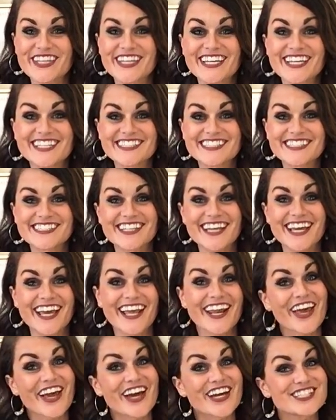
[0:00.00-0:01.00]
kids
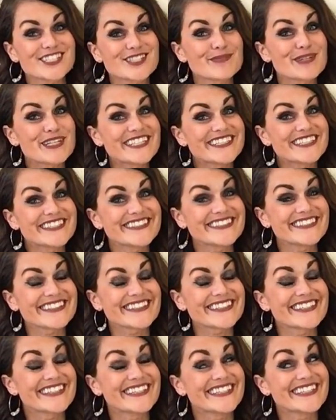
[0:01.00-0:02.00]
and a
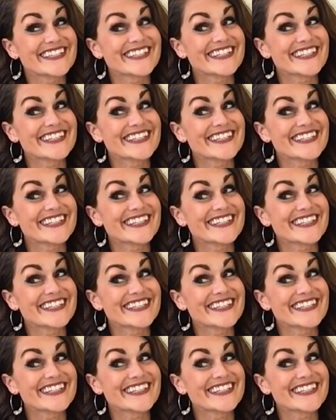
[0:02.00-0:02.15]
husband.